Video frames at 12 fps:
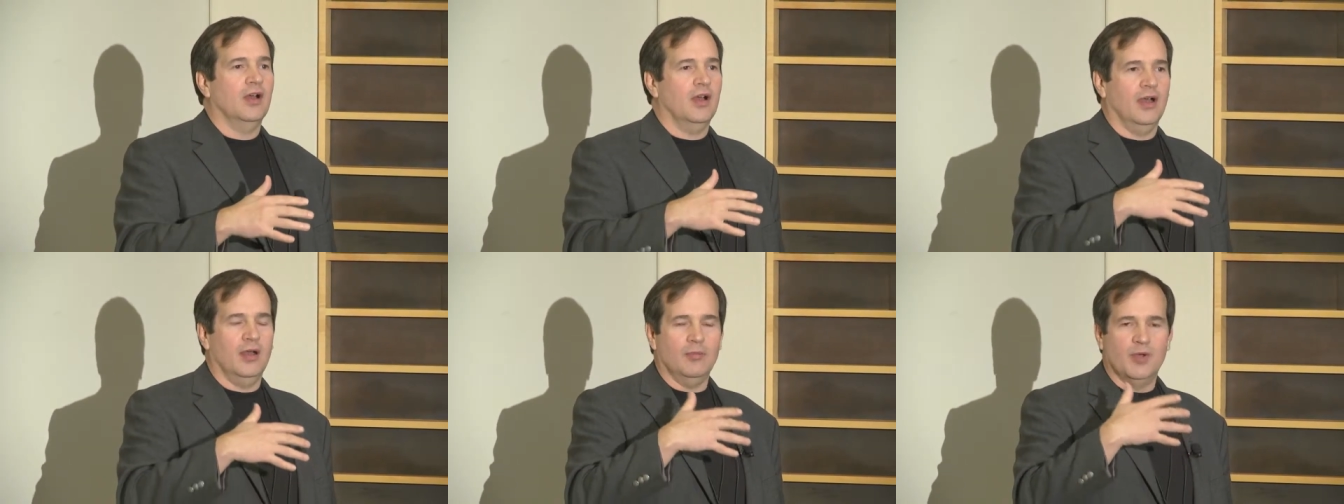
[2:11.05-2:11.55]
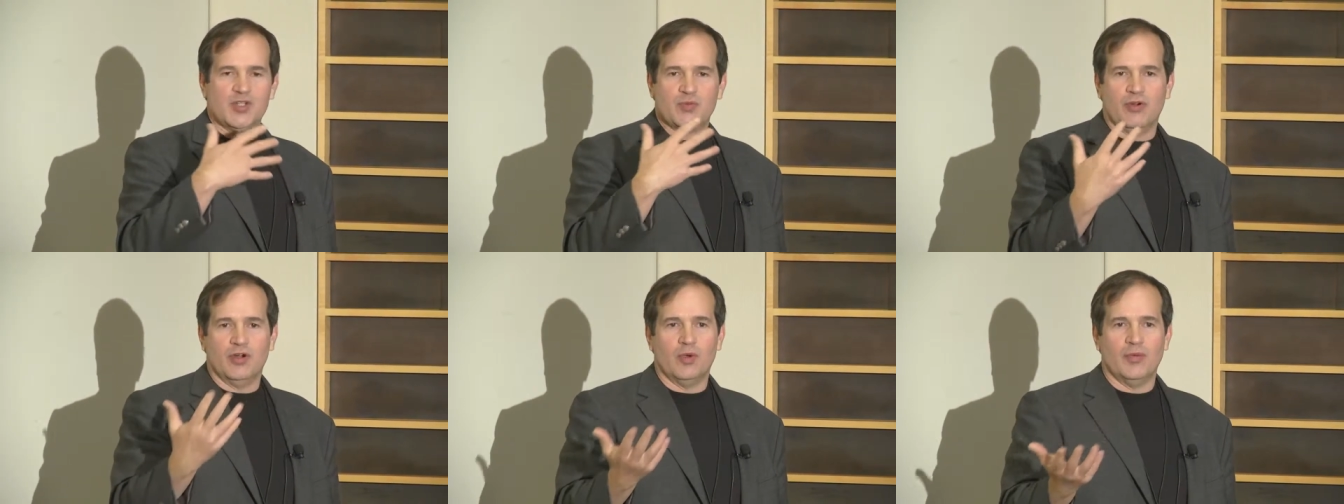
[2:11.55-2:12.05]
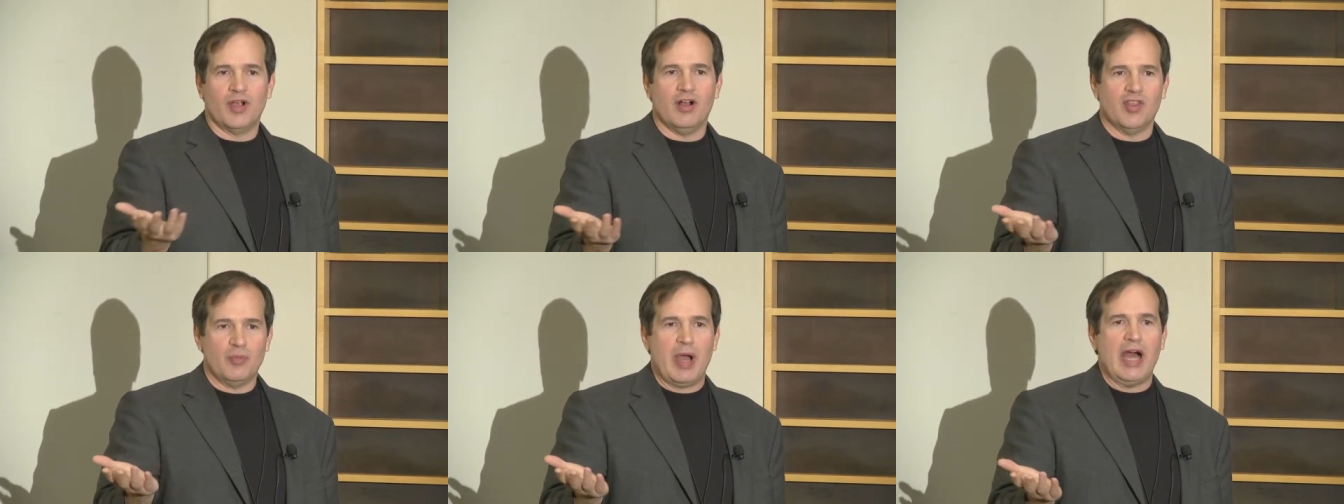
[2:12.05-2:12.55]
much more what we call
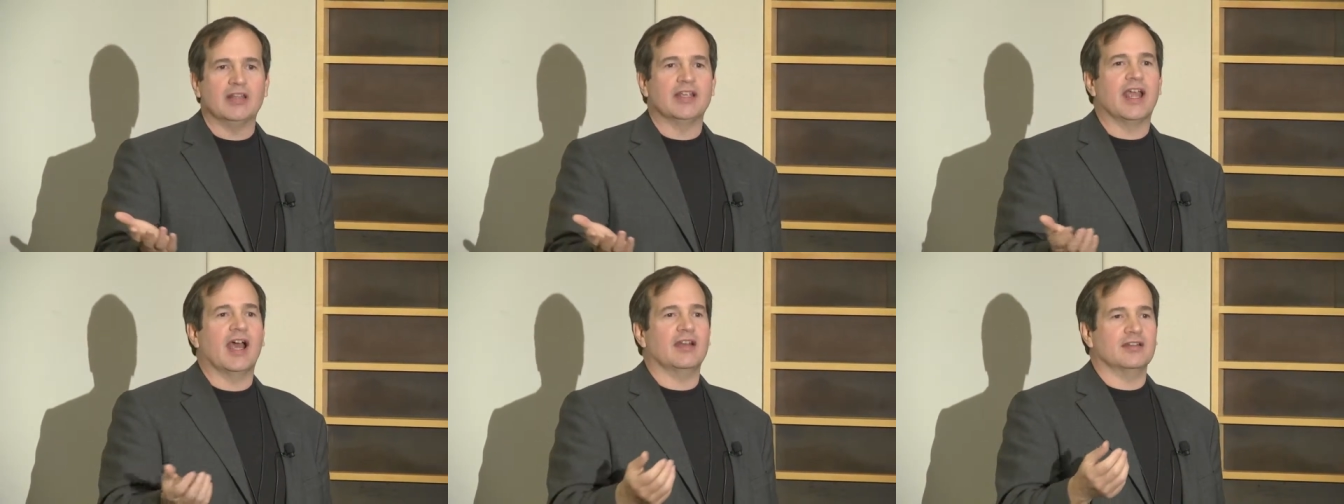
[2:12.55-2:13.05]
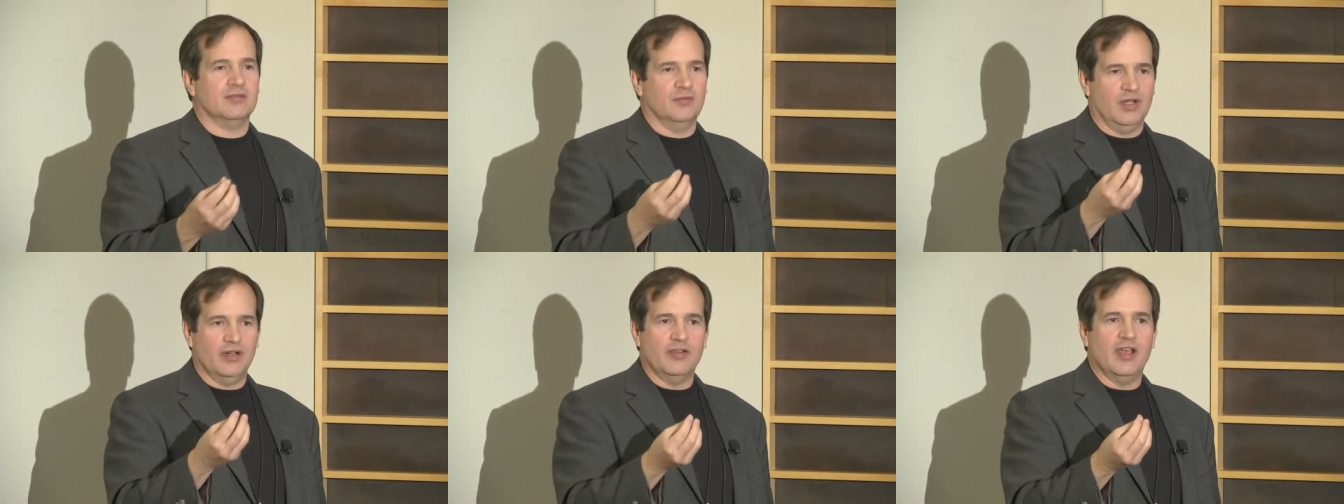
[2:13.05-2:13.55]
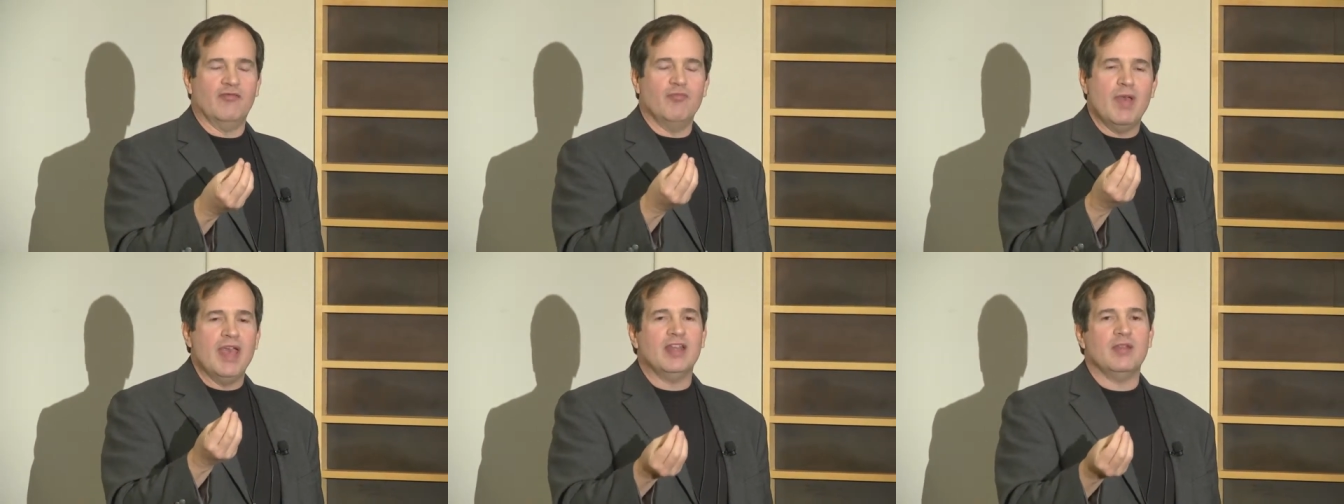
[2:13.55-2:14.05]
the polyglot, where you have
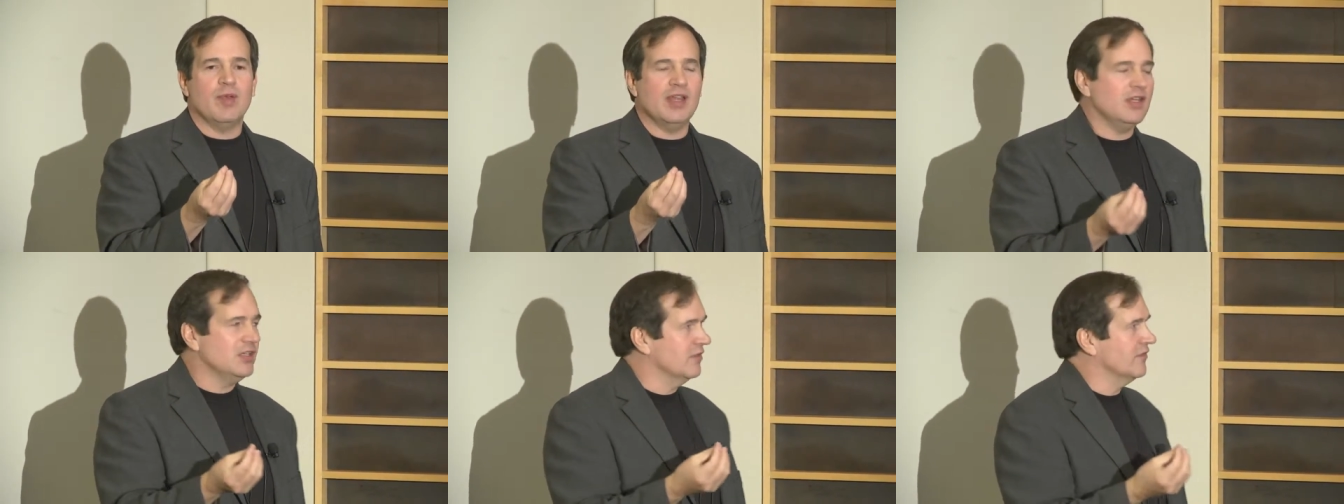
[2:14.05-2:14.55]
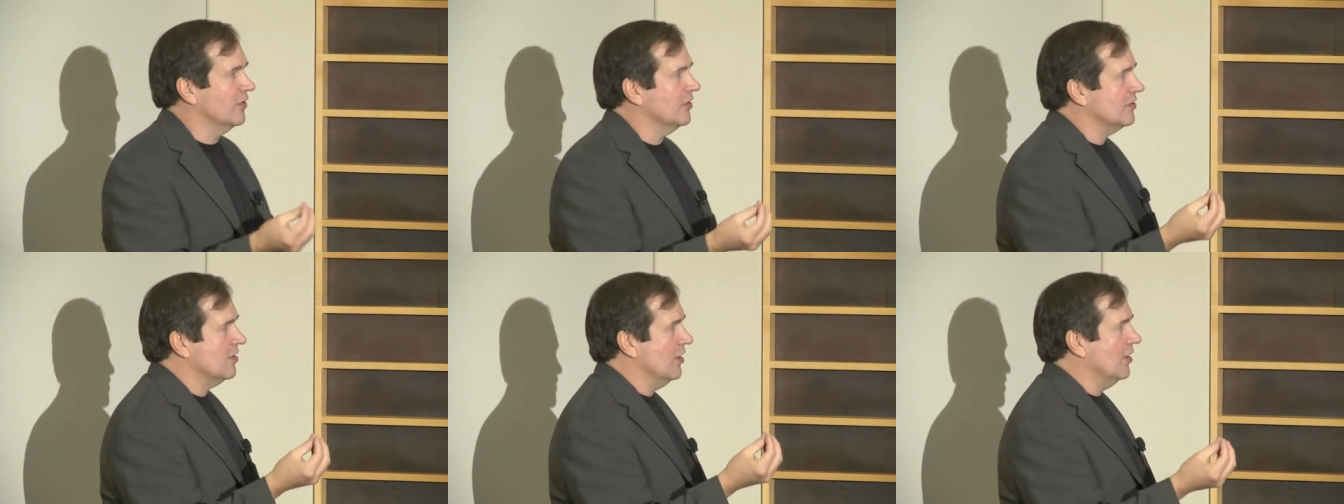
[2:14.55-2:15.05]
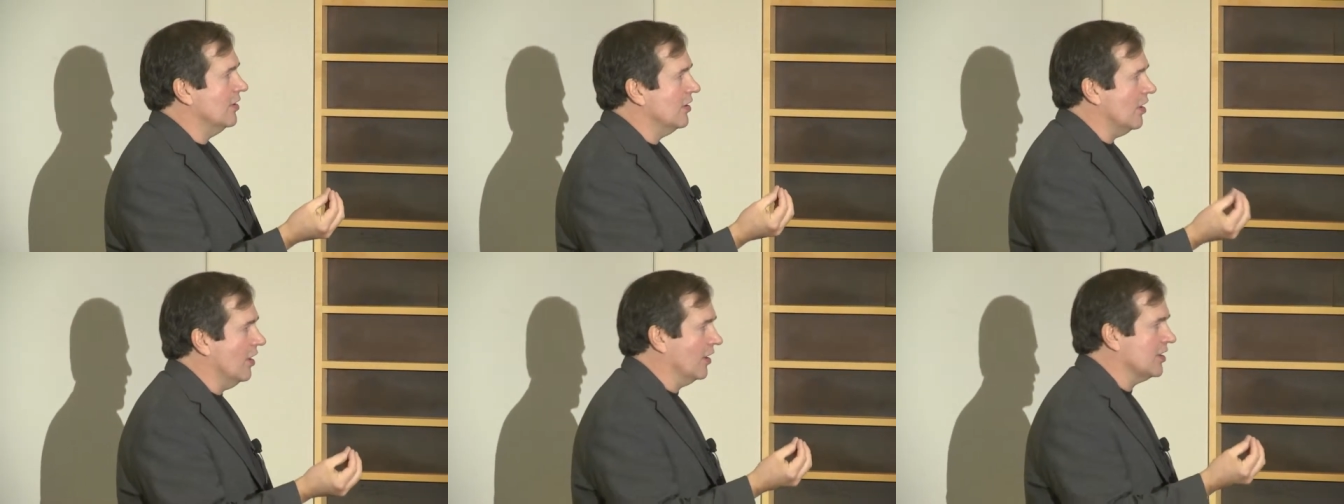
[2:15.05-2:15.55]
many, many different
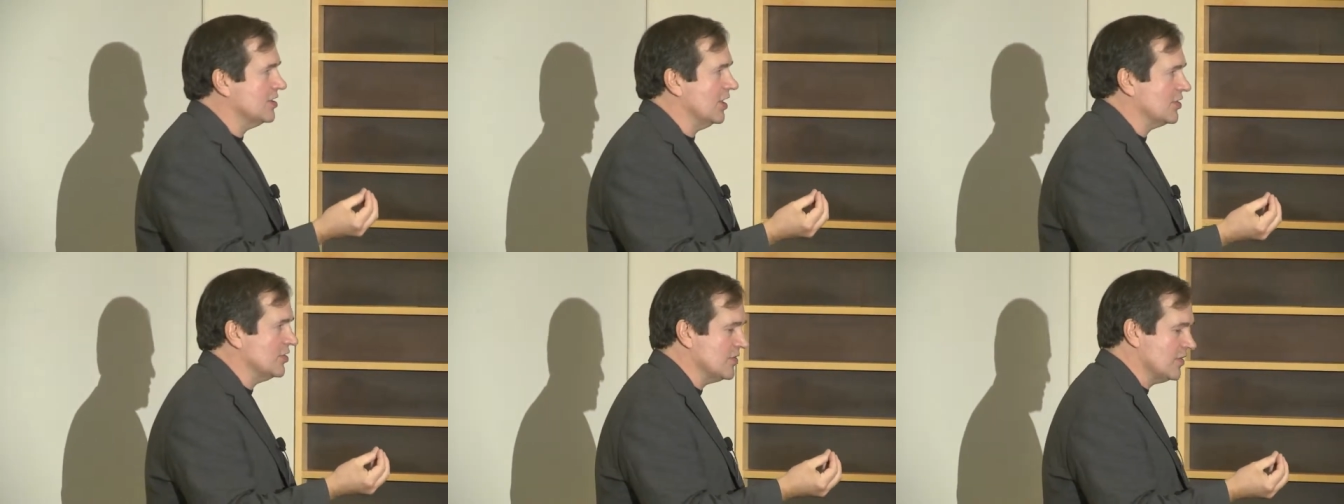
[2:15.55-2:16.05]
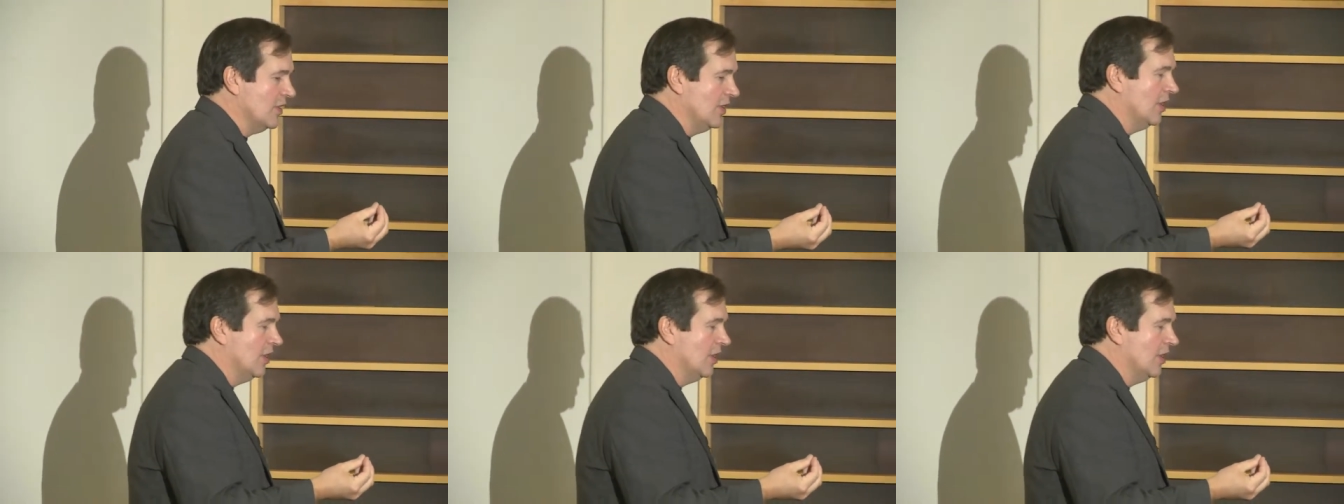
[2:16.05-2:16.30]
architectures.